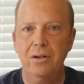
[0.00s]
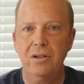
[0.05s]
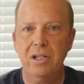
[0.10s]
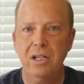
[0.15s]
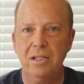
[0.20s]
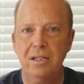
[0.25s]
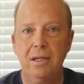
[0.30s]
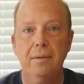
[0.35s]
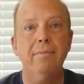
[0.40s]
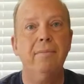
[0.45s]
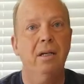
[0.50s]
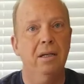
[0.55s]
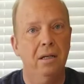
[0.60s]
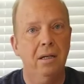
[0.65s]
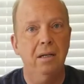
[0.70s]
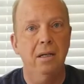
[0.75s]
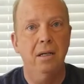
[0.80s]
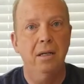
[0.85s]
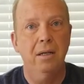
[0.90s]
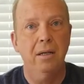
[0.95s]
system,
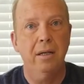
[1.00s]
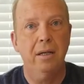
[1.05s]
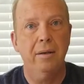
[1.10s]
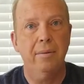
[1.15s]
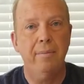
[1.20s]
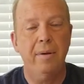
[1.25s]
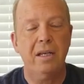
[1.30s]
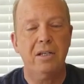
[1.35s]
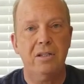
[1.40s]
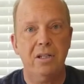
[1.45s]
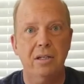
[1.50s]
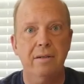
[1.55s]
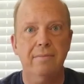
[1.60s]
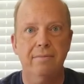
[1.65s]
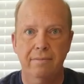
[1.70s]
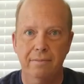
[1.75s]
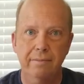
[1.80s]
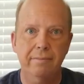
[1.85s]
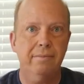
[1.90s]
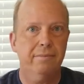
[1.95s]
it makes it
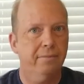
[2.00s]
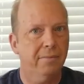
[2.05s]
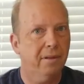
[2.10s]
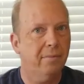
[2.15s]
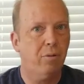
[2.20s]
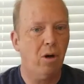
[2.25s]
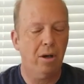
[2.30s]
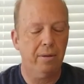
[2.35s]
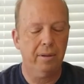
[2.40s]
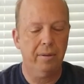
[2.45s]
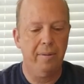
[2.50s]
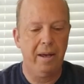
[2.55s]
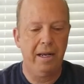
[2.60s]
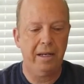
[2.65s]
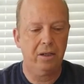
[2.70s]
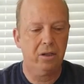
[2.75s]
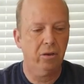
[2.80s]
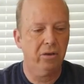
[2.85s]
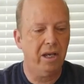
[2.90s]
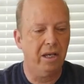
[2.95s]

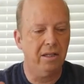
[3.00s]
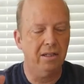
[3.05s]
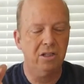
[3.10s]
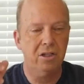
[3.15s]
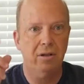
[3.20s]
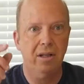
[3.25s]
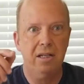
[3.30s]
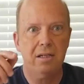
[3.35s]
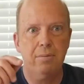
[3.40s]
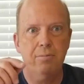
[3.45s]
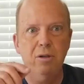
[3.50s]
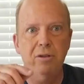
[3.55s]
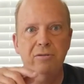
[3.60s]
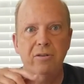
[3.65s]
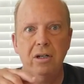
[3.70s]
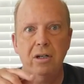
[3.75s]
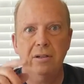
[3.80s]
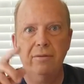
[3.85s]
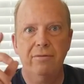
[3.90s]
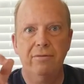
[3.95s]
problematic. Okay, so let's move
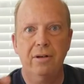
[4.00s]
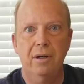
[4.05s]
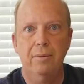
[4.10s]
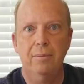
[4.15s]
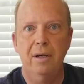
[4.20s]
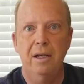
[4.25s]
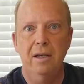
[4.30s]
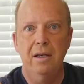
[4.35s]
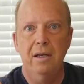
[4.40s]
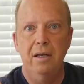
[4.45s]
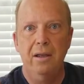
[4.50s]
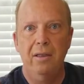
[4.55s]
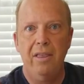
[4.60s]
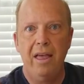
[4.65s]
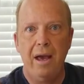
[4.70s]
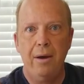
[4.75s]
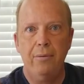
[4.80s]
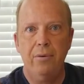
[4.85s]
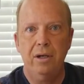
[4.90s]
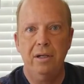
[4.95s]
on from
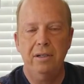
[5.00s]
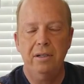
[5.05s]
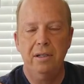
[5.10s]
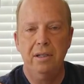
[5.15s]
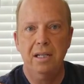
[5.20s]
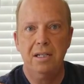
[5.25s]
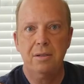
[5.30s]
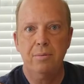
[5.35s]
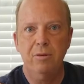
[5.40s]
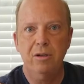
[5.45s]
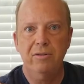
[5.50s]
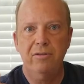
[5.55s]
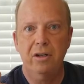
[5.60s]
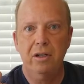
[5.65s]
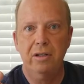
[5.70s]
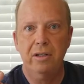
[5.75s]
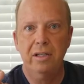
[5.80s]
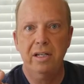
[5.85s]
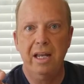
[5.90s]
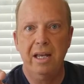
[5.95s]
that one. Let's move
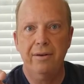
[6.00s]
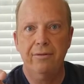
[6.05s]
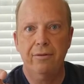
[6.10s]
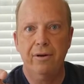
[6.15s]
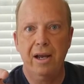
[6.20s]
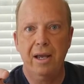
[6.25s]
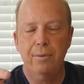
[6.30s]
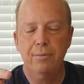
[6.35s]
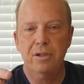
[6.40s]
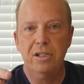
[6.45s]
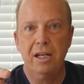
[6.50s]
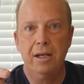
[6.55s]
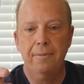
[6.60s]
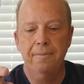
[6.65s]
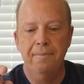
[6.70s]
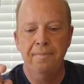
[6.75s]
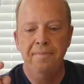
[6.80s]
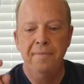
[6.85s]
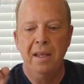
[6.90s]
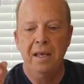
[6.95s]
on to Dave Ramsey.
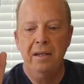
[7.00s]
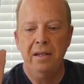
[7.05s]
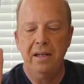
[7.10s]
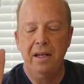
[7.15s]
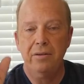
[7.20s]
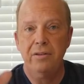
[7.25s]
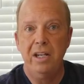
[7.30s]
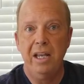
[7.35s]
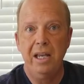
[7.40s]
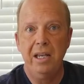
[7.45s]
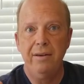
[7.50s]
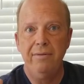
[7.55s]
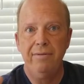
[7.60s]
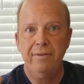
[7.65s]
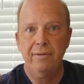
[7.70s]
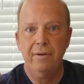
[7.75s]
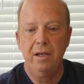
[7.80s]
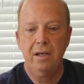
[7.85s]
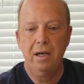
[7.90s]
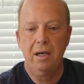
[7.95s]
Now, Dave,
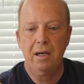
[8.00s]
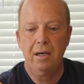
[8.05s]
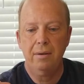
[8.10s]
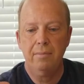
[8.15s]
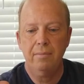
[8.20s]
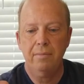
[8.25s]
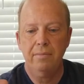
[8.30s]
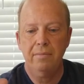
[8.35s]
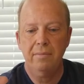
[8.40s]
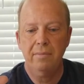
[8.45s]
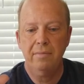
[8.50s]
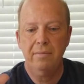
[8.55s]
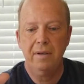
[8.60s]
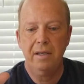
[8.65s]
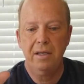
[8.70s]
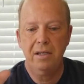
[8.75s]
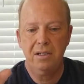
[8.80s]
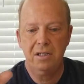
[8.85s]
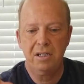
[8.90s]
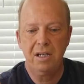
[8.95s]

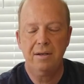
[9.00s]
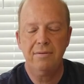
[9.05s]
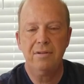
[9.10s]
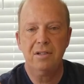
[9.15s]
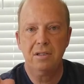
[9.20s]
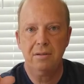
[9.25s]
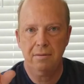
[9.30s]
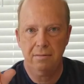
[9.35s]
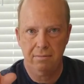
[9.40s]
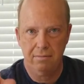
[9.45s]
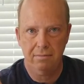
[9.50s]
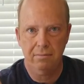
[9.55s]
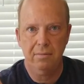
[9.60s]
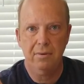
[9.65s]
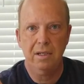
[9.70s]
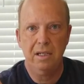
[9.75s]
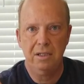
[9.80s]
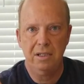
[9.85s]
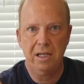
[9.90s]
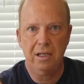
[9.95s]
his stuff's
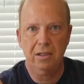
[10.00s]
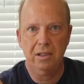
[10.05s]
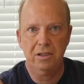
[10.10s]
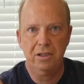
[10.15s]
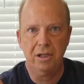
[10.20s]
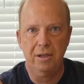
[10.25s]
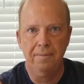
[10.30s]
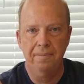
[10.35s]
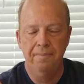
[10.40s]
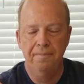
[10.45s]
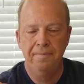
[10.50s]
intelligent.